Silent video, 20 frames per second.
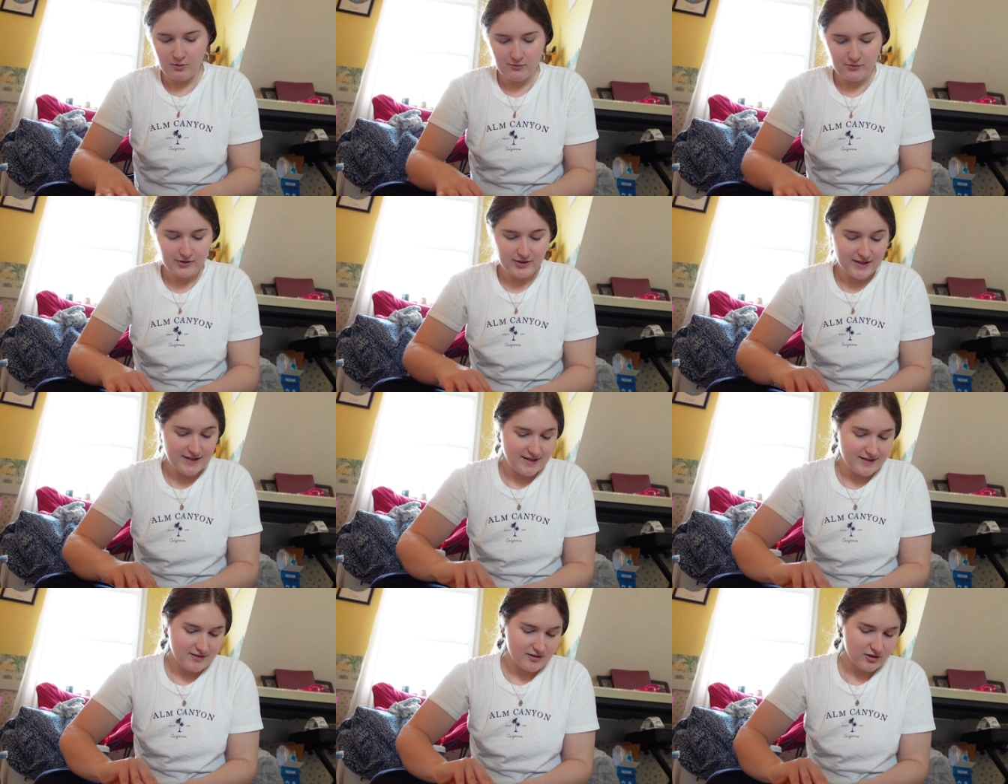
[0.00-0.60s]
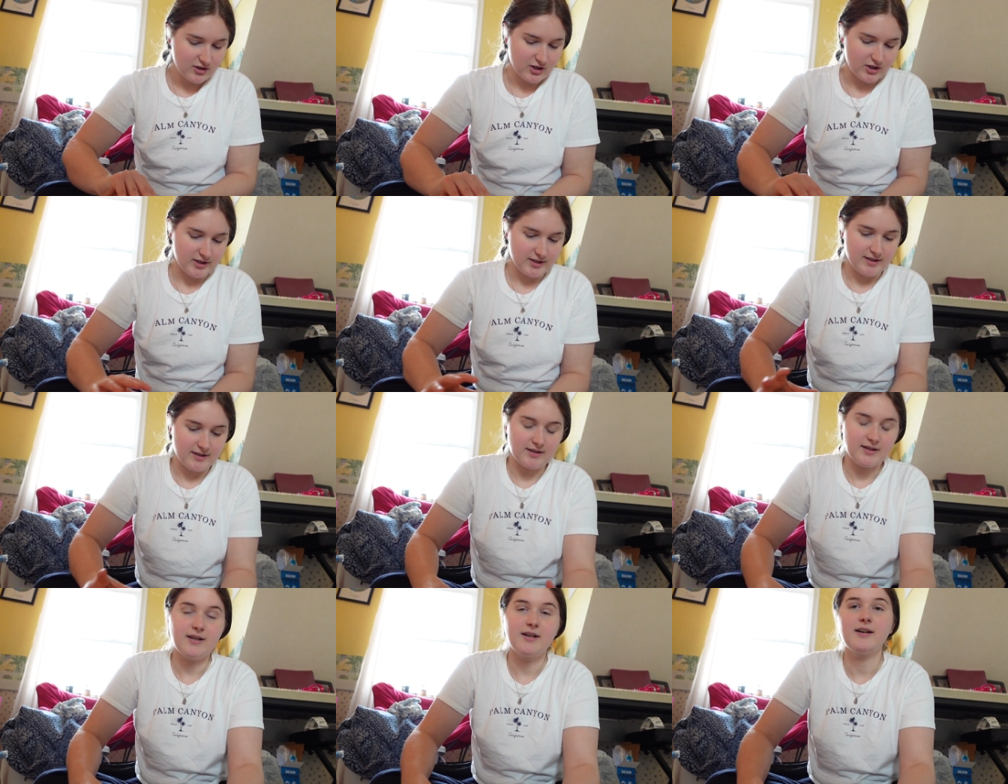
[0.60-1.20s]
hopefully these are good.
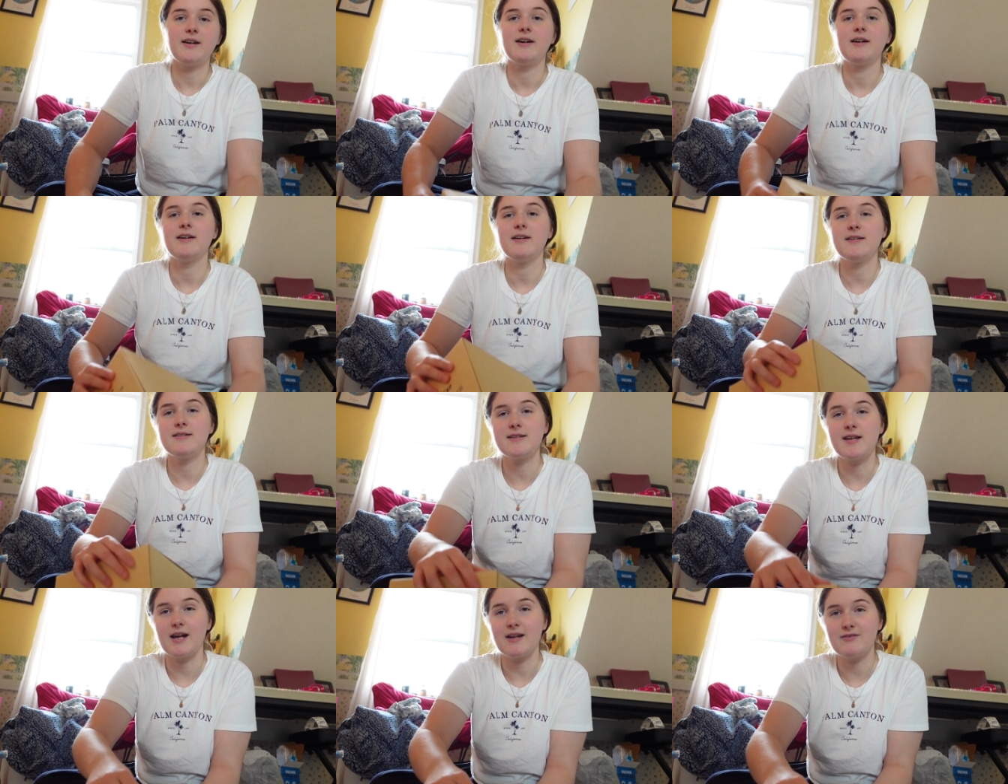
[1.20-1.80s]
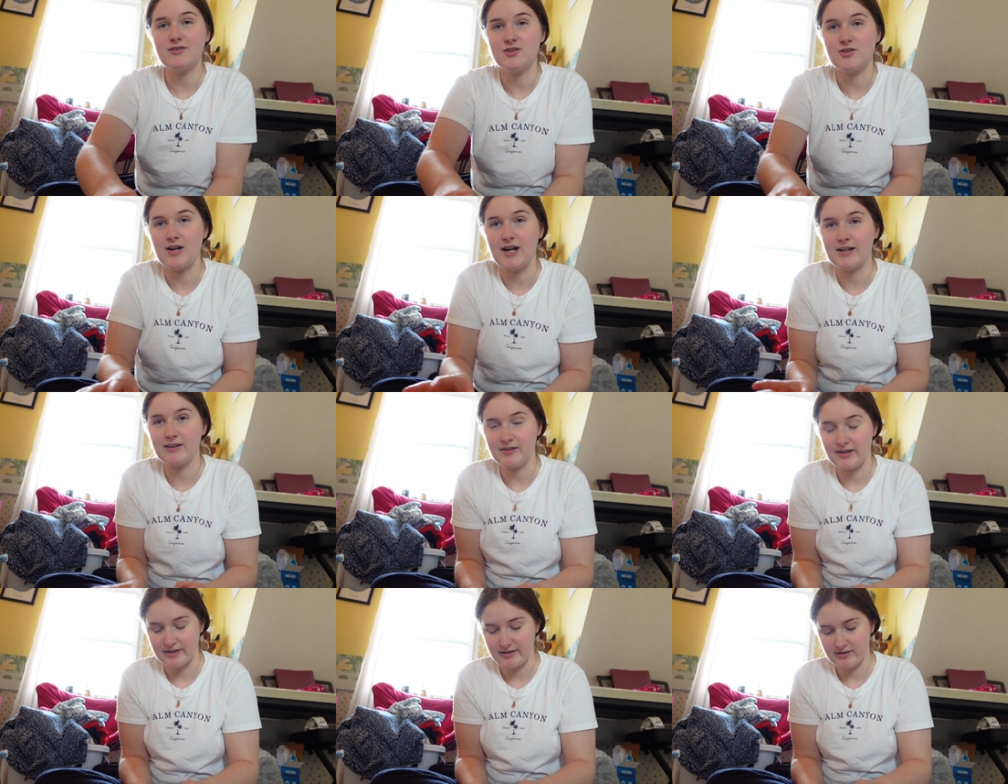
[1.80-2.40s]
I have a
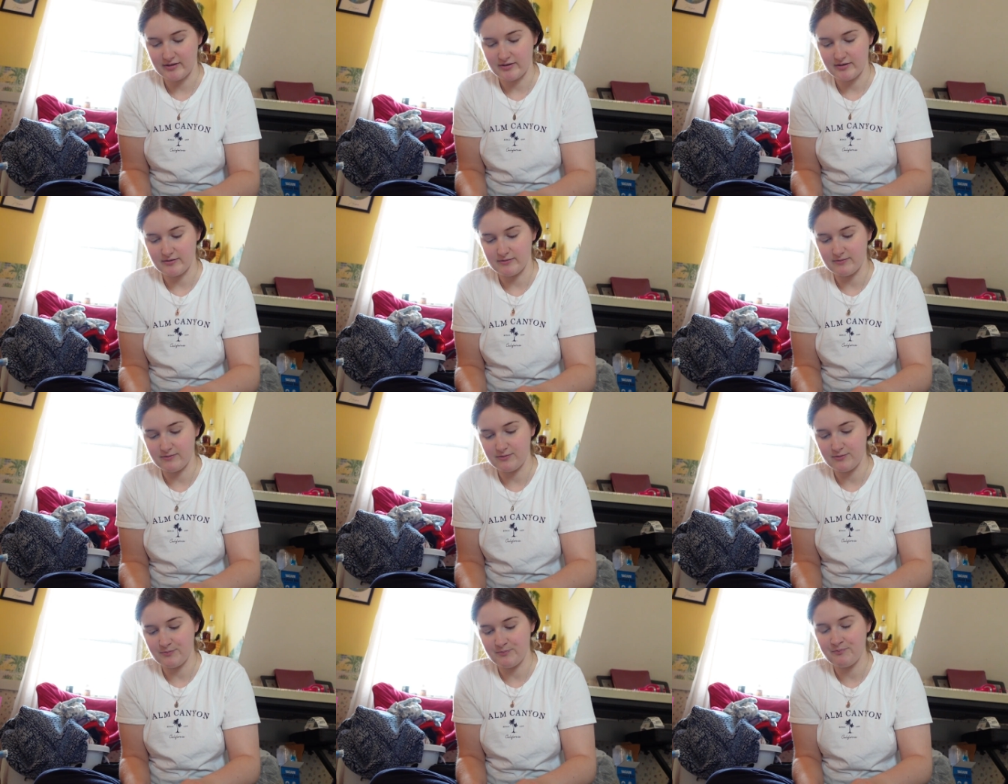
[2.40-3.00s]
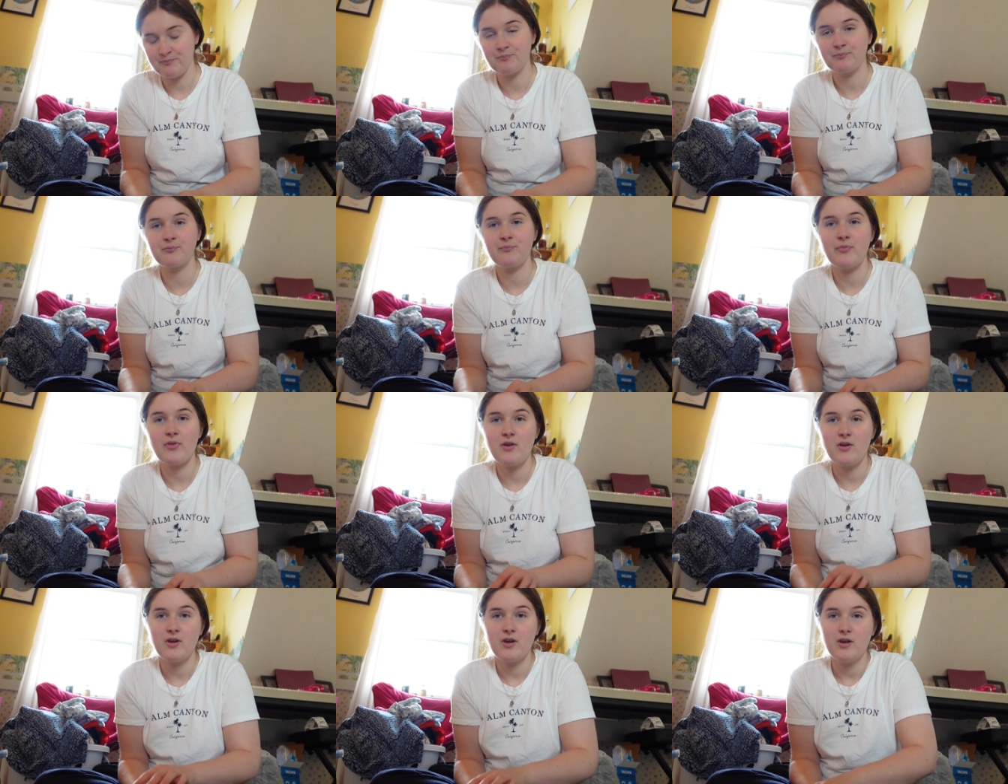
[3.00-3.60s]
track record
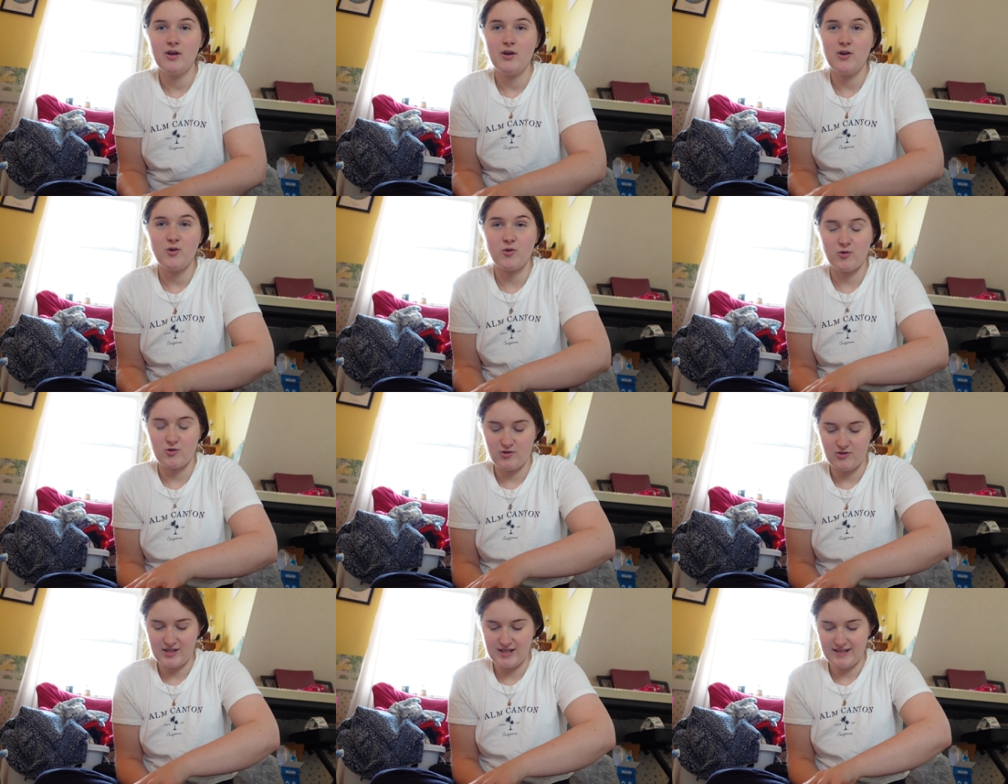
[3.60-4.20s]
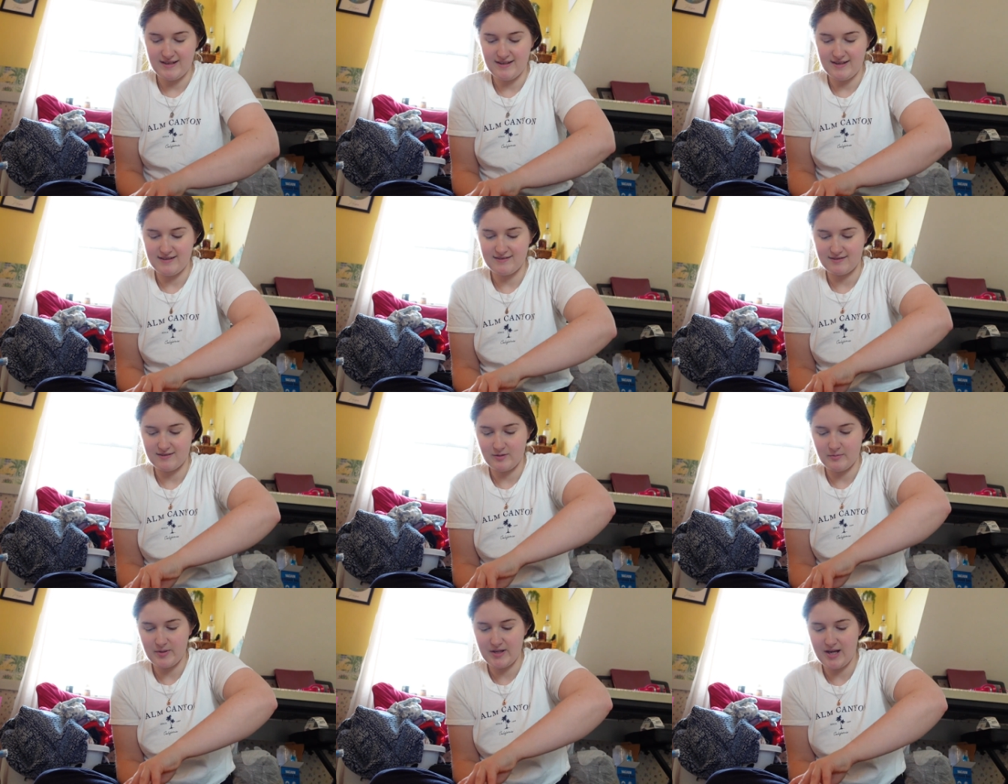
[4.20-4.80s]
of ordering things and
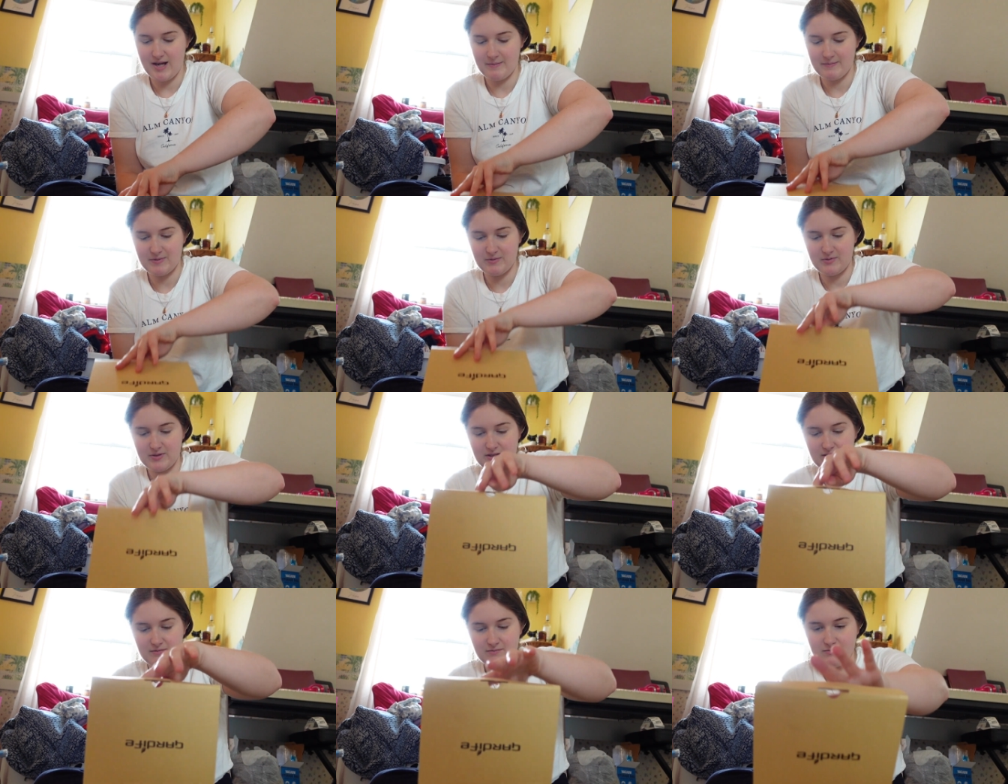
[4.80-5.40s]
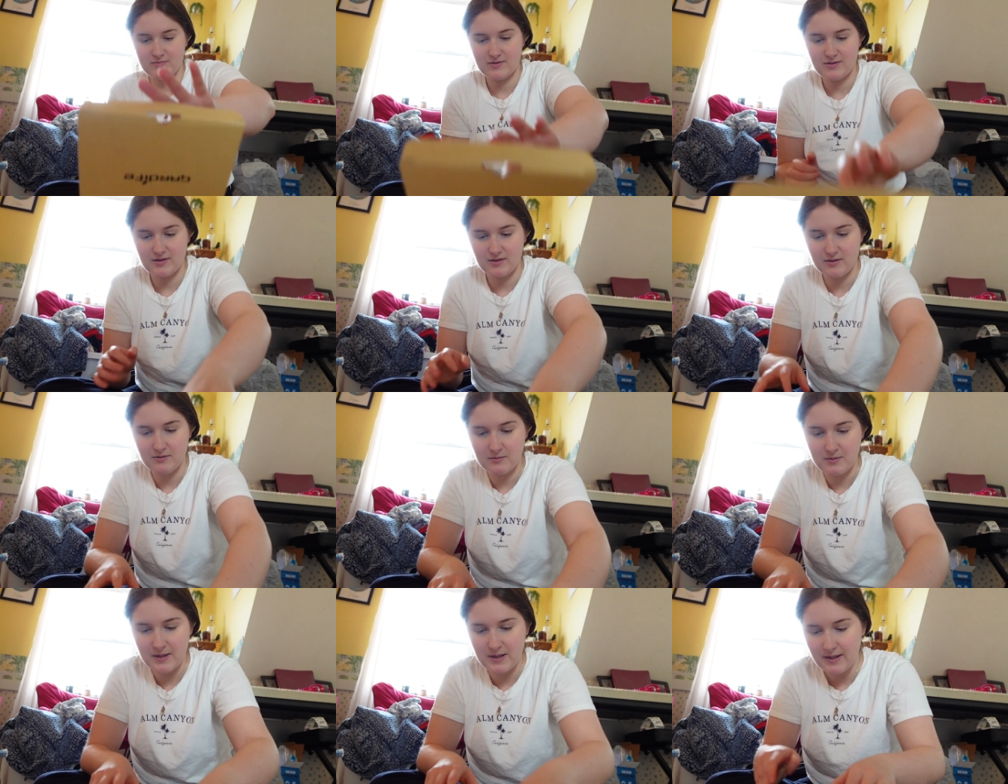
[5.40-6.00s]
not being happy with them.
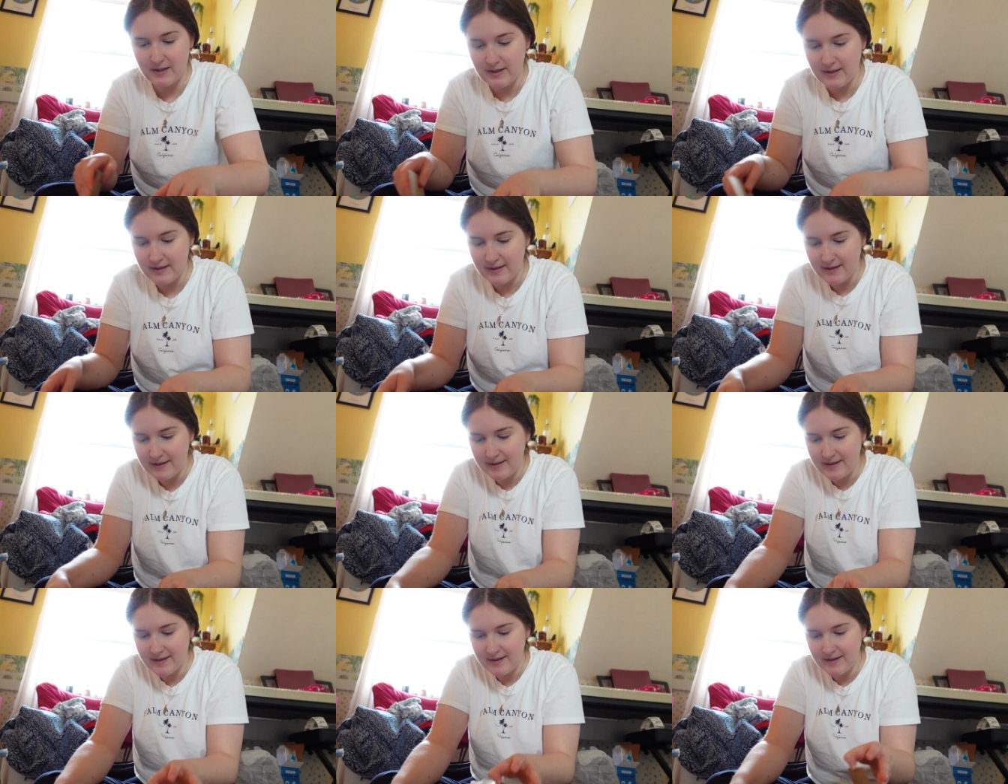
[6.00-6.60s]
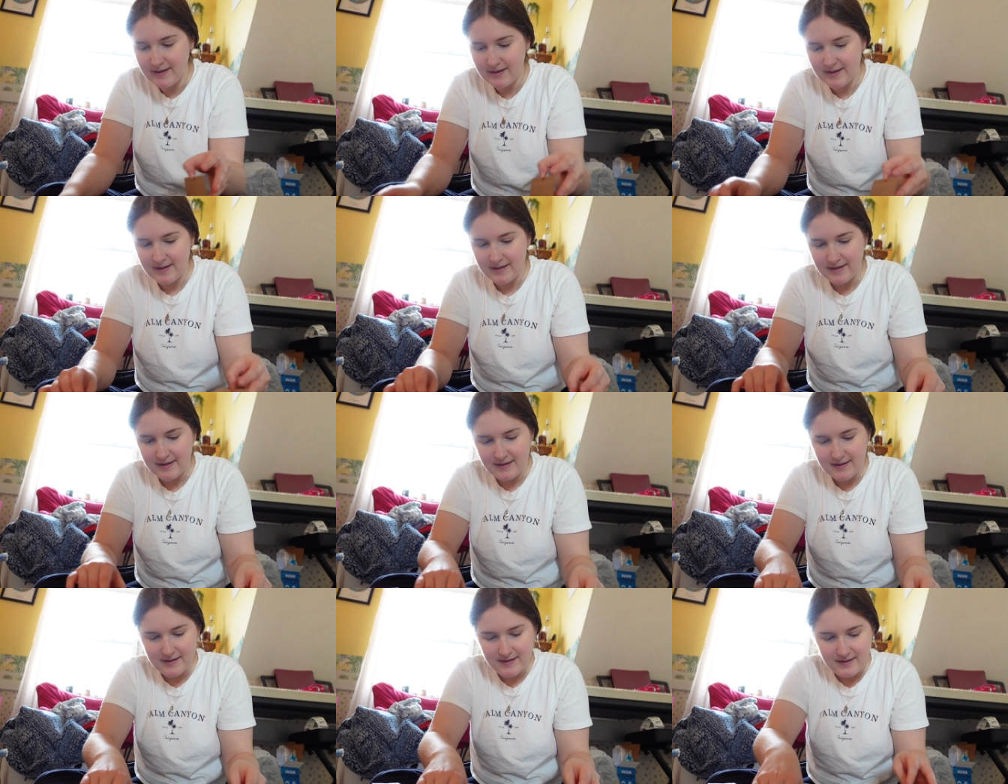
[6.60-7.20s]

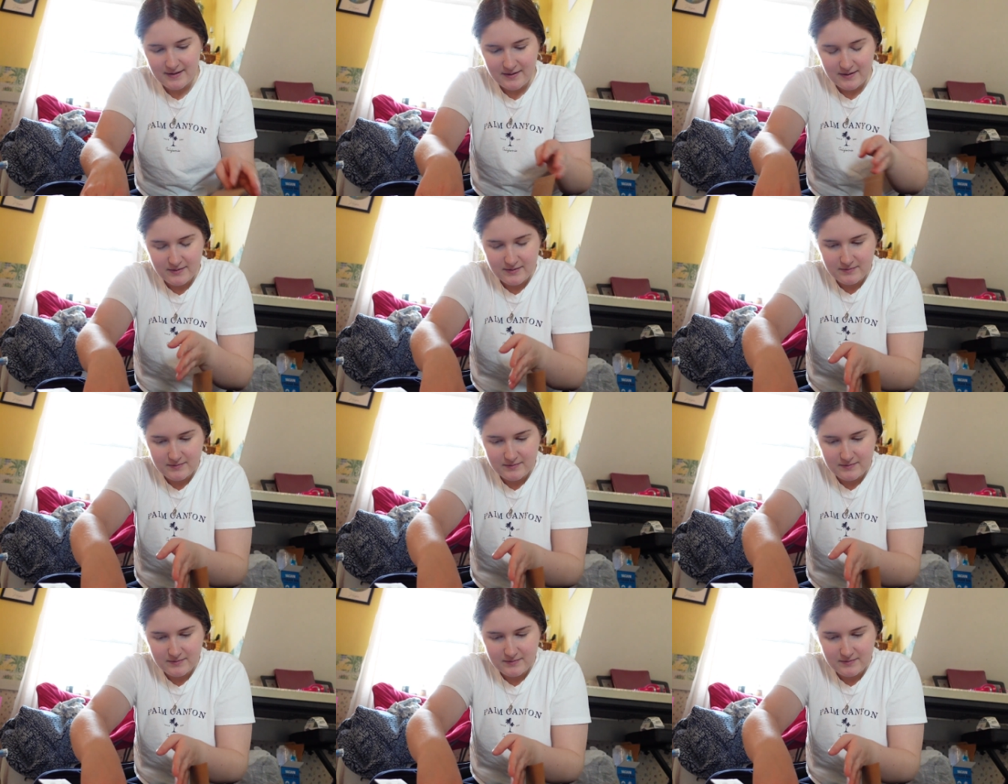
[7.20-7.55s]
So.